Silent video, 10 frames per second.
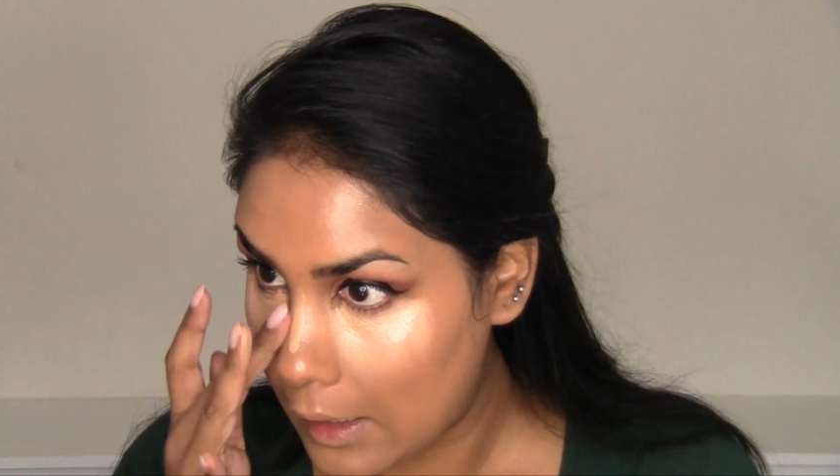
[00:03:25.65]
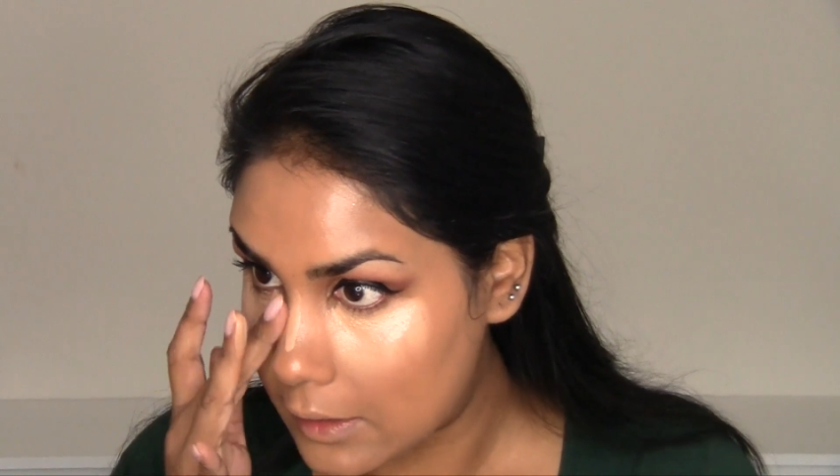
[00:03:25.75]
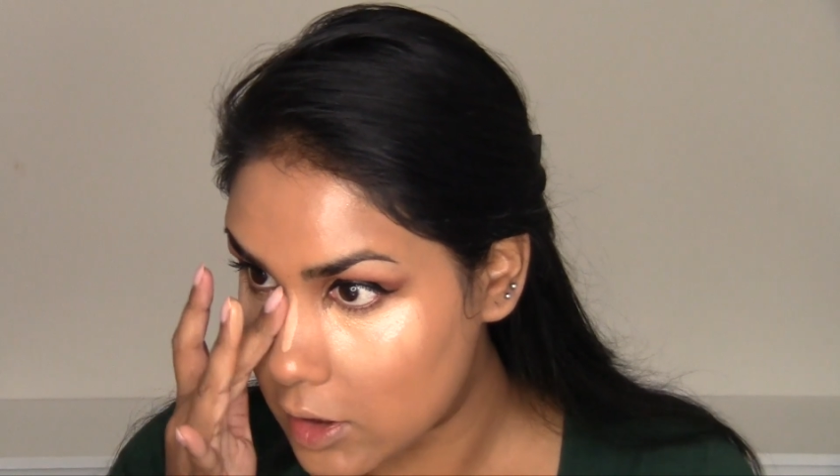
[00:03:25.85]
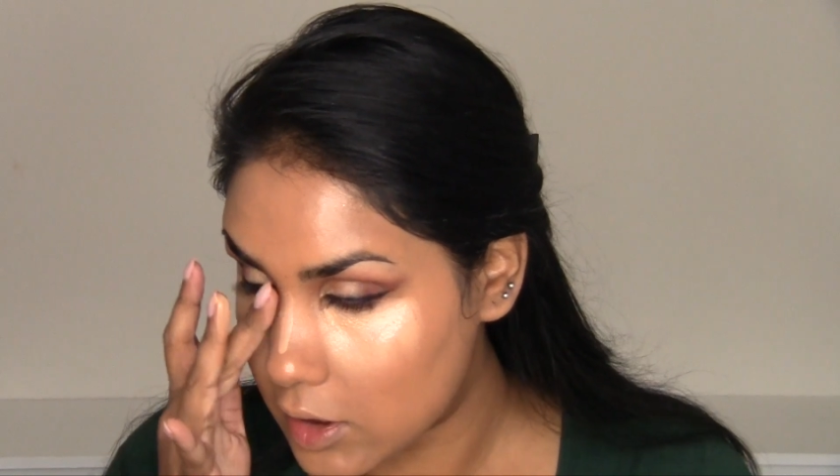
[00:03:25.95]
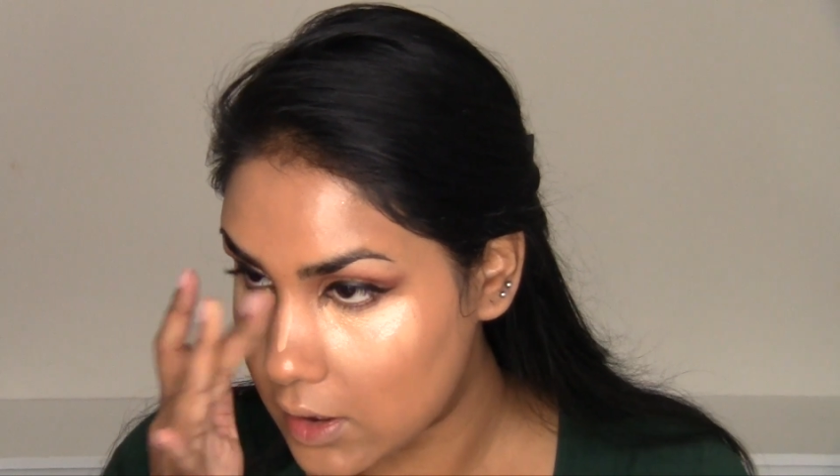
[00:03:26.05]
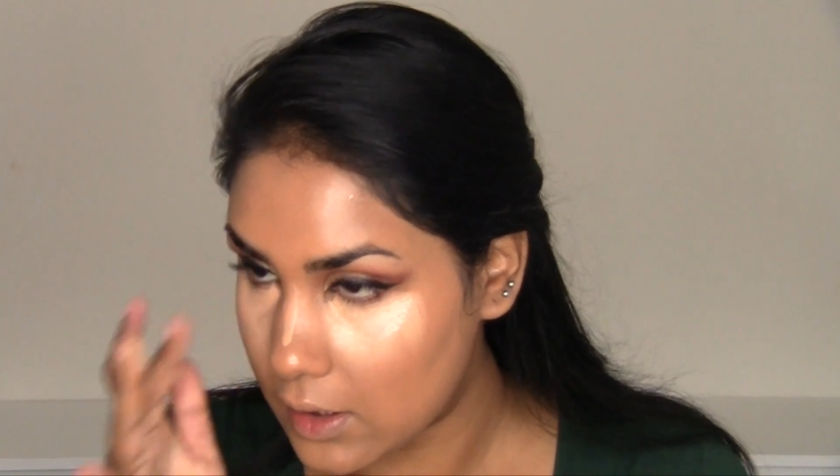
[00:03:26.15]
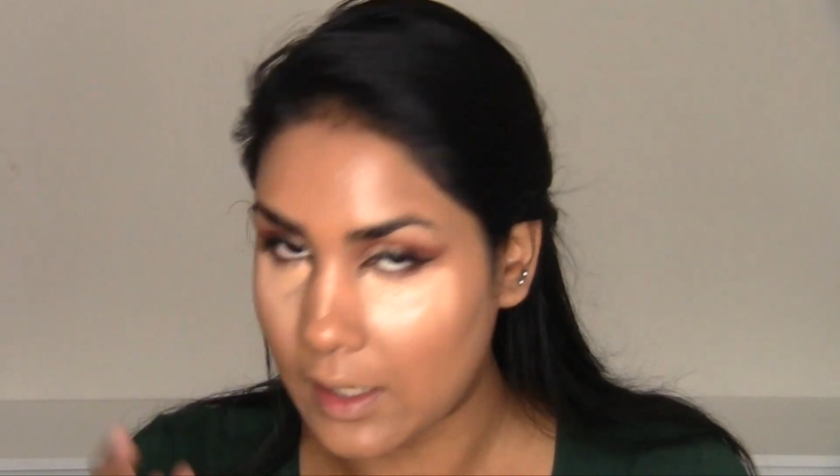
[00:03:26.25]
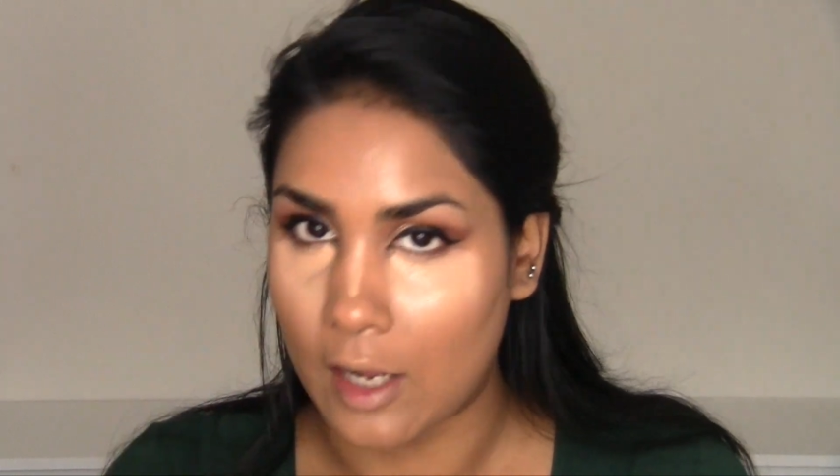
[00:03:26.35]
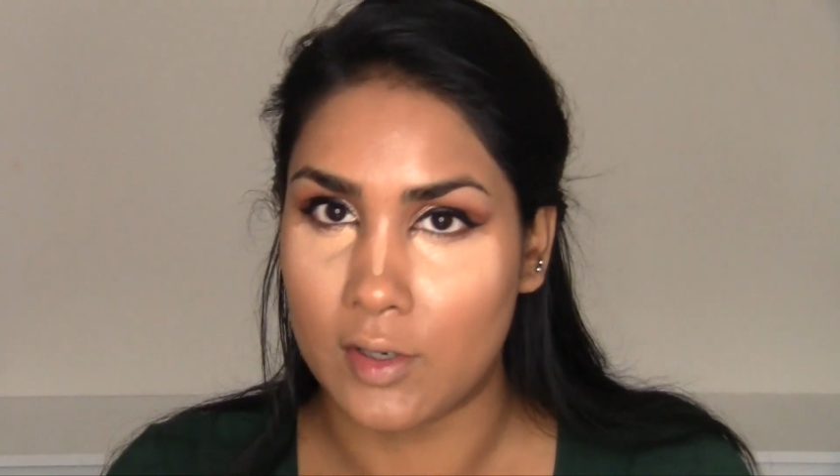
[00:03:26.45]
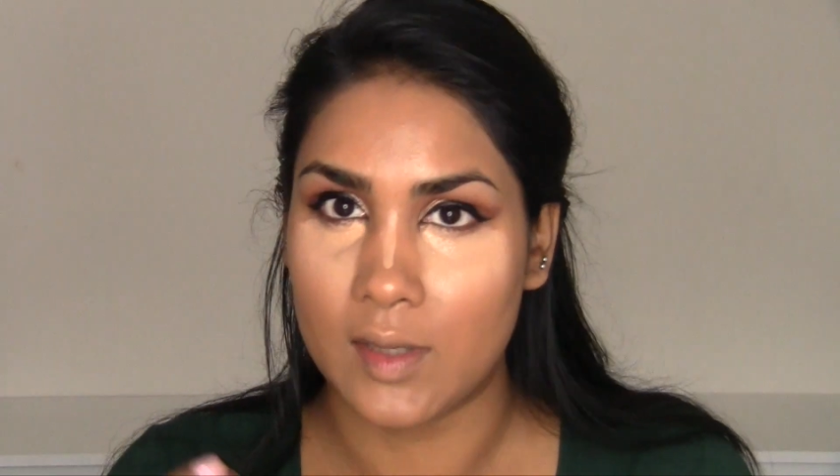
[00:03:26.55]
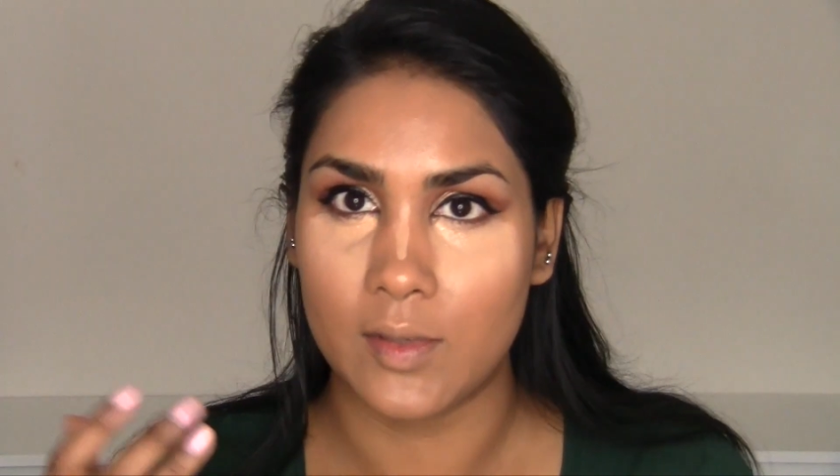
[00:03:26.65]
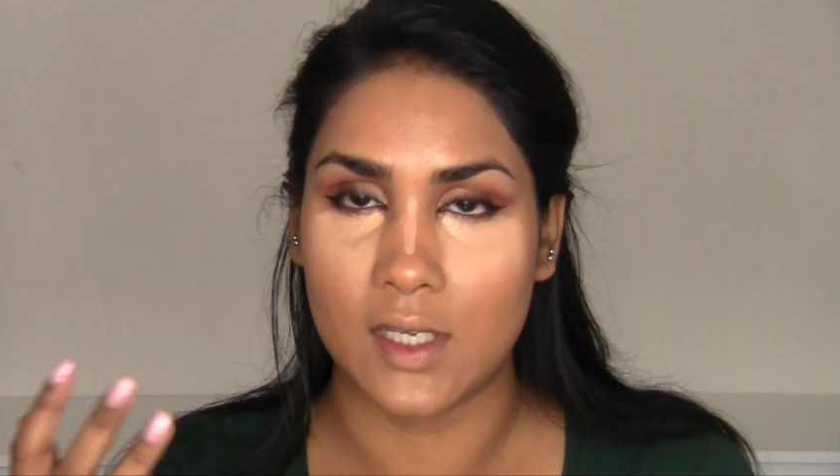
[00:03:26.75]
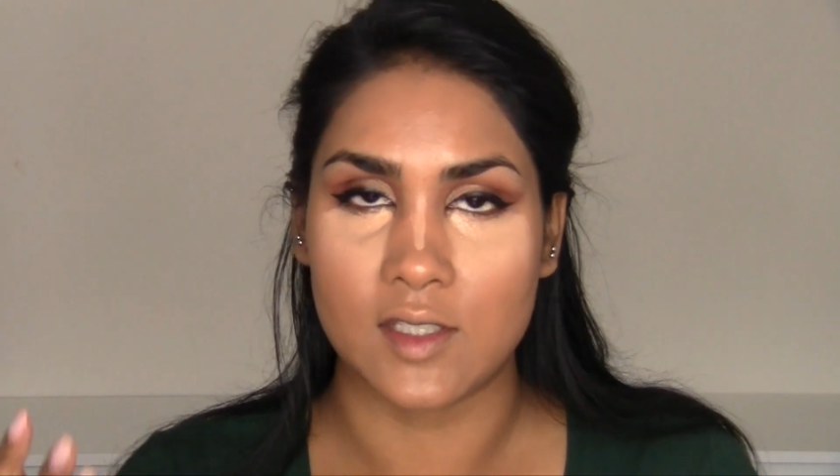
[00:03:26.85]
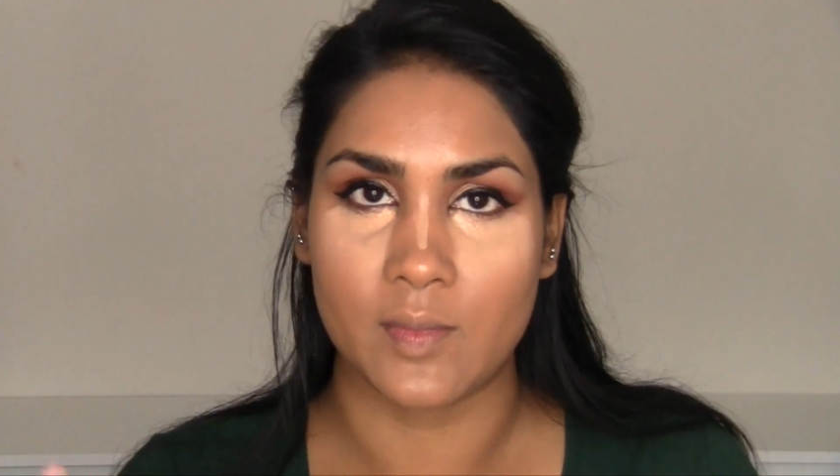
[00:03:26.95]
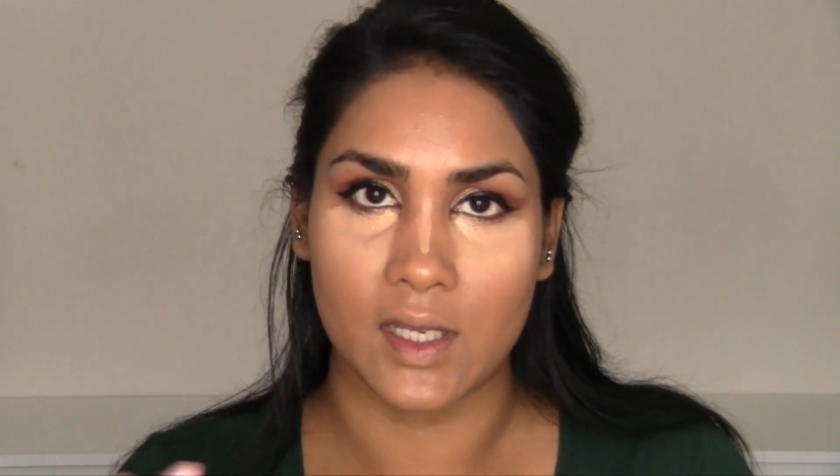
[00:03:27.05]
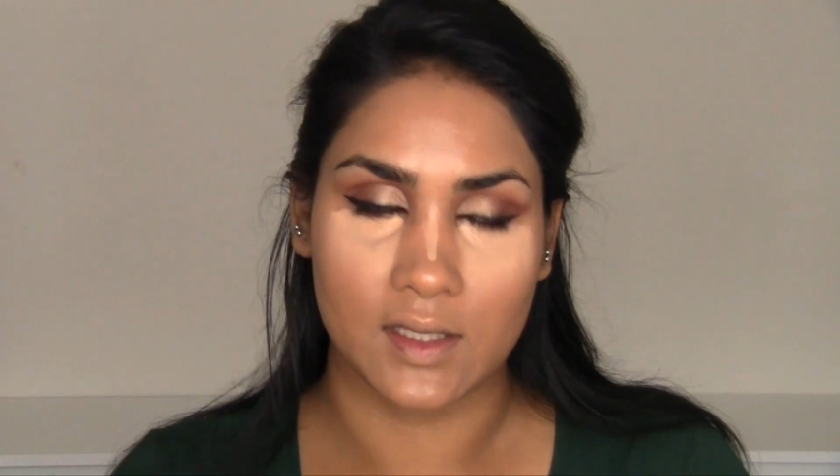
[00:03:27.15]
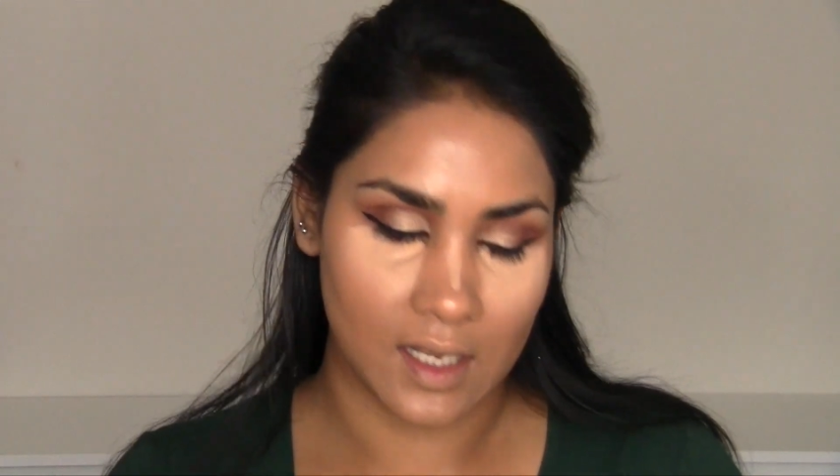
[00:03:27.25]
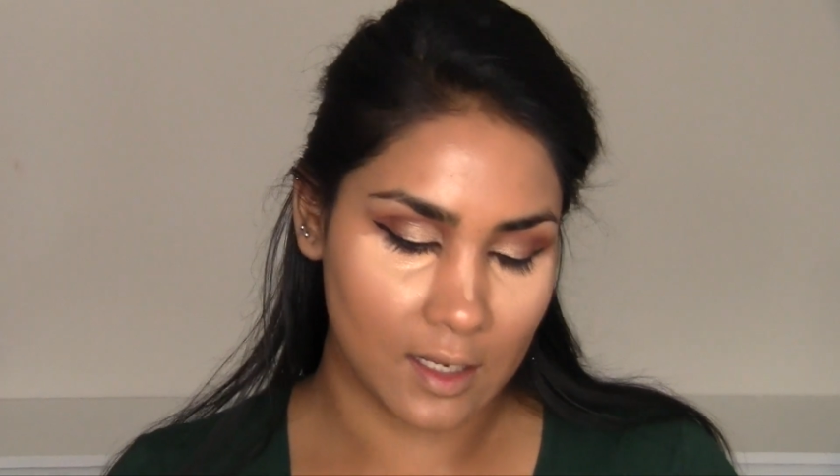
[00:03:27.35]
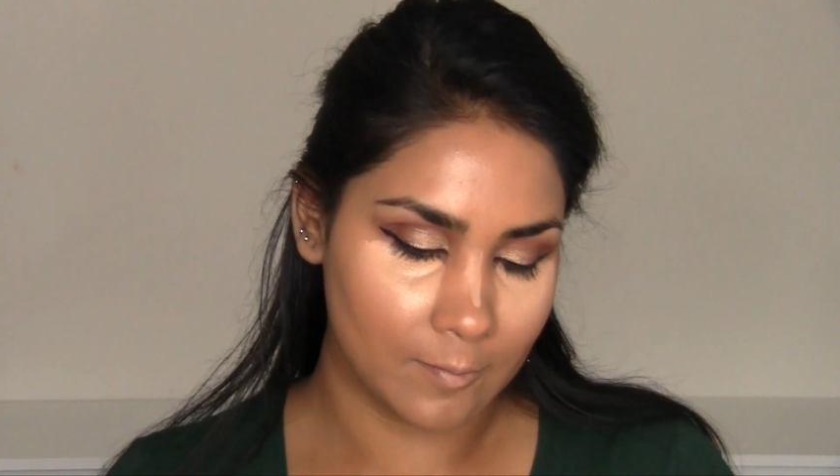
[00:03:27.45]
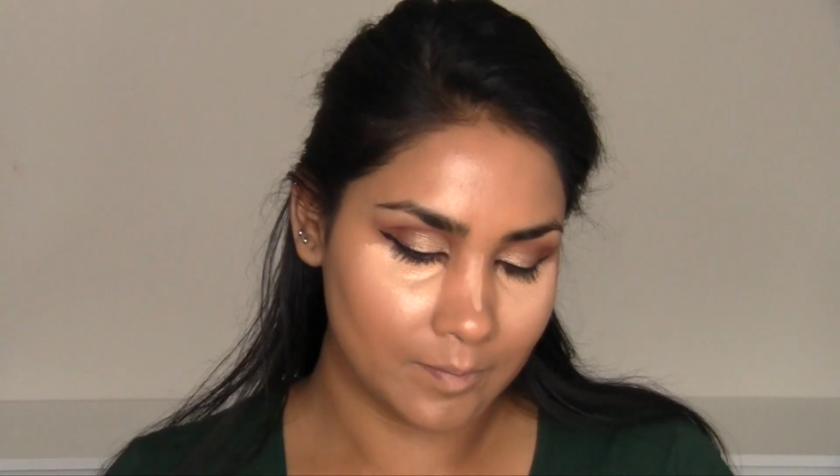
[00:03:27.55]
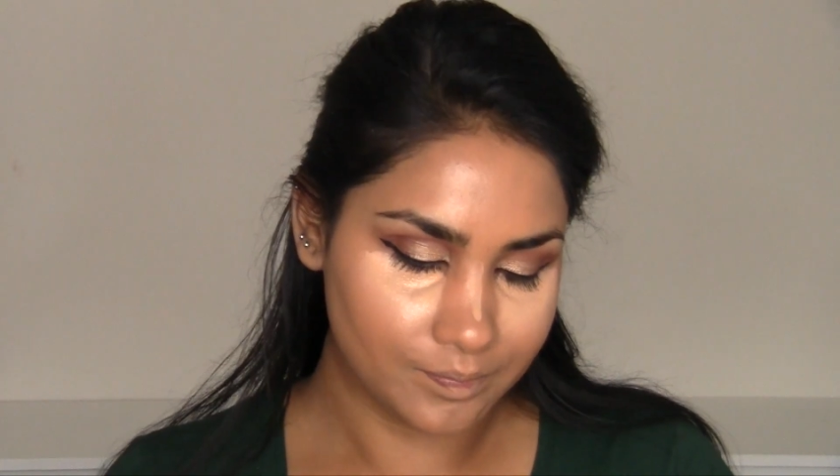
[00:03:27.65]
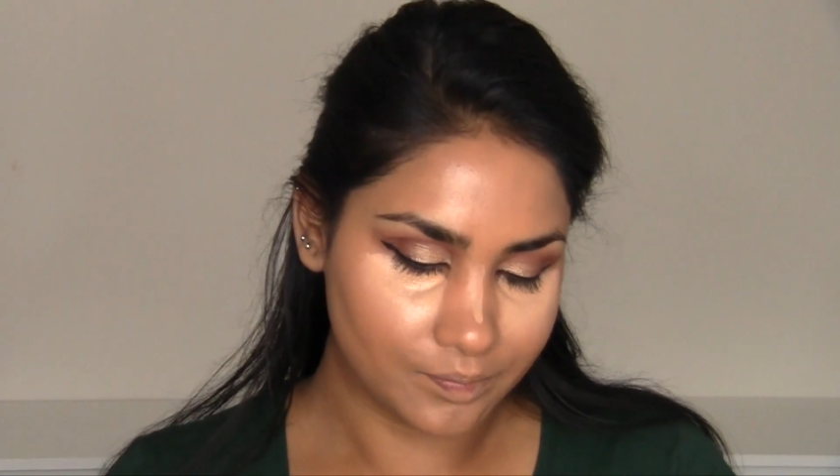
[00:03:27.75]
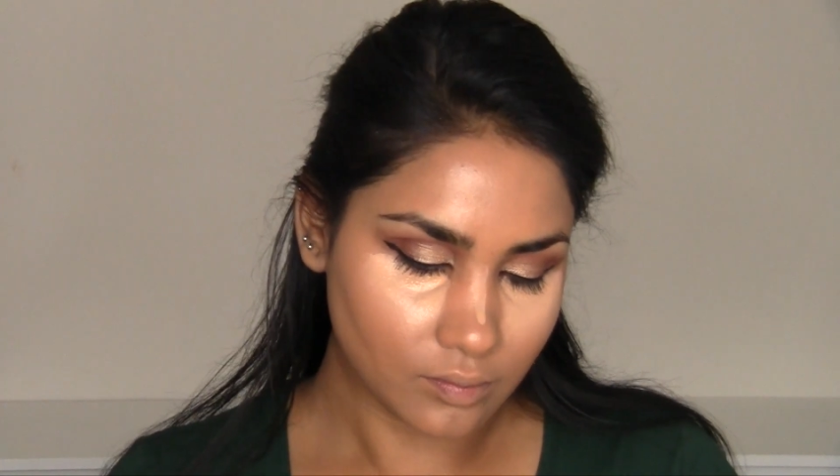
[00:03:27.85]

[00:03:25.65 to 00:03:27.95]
and she allowed it because back then,